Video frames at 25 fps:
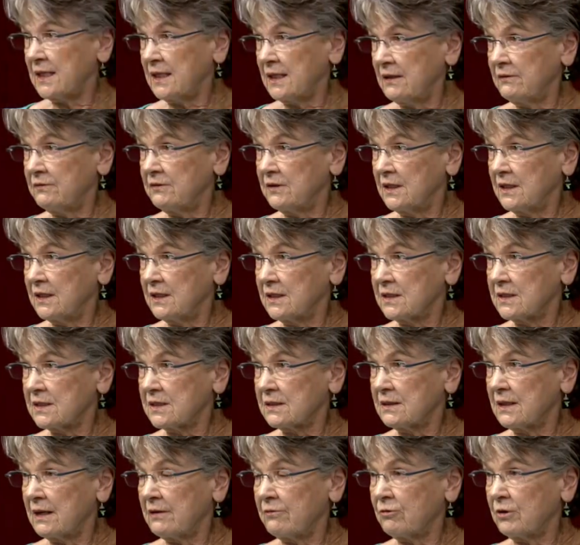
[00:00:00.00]

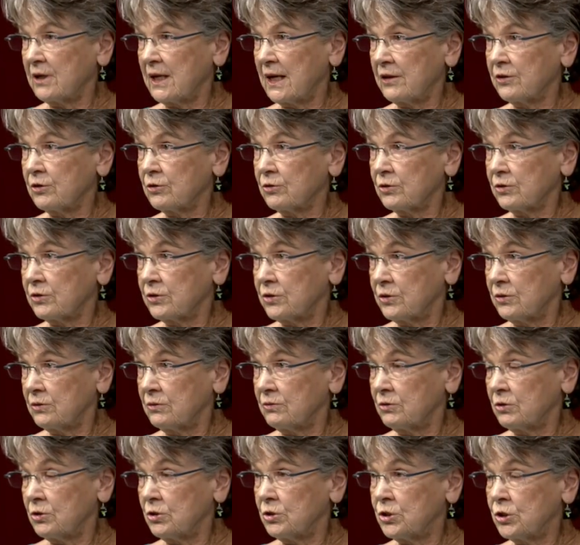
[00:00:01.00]
evenings, every mm-hmm. other
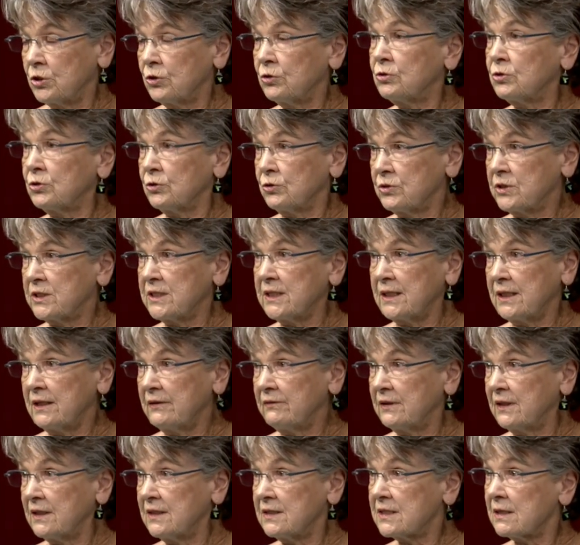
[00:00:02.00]
two Tuesday
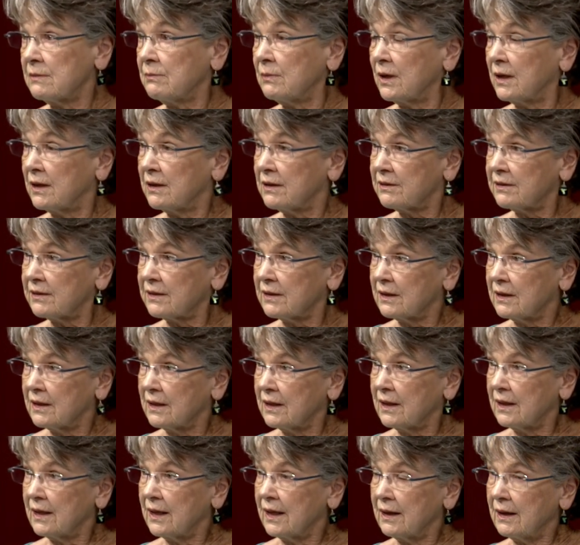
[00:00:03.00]
evenings a month.
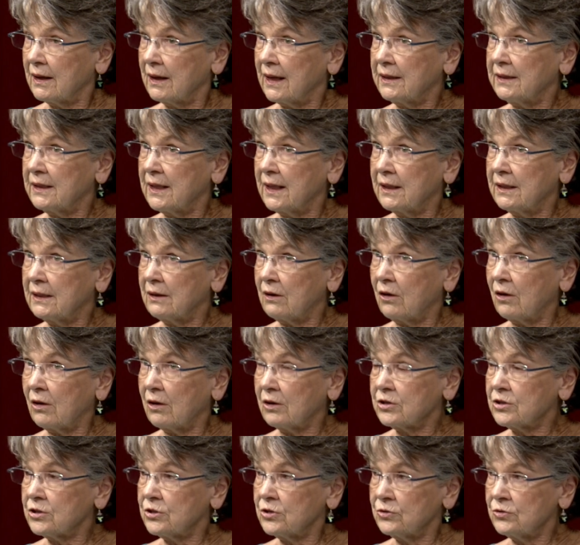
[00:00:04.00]
Mm-hmm. And then
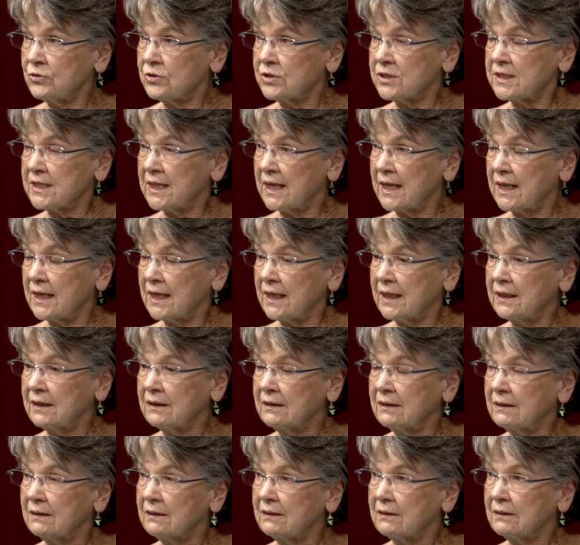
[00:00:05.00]
our Tuesday
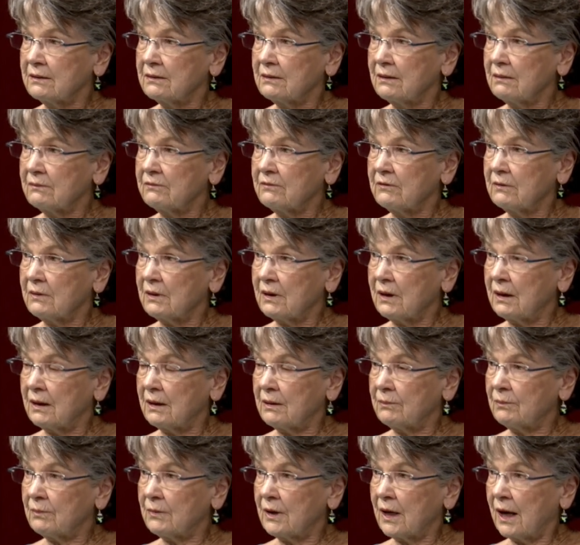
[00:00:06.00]

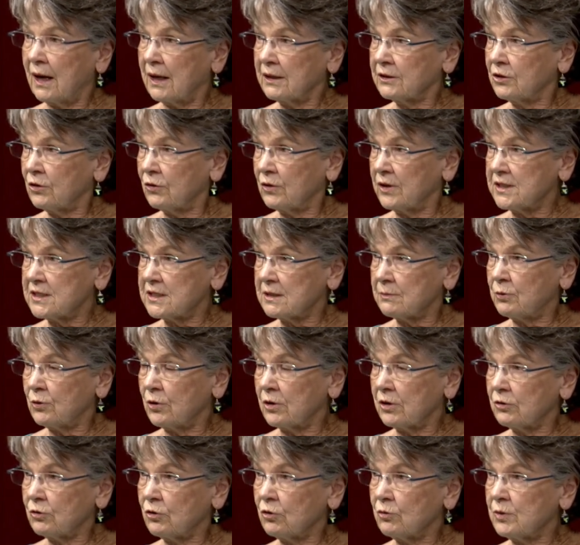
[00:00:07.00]
ongoing
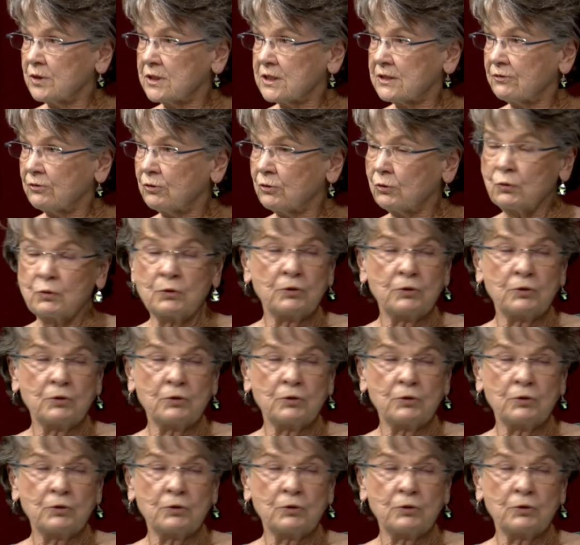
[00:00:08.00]
support group is for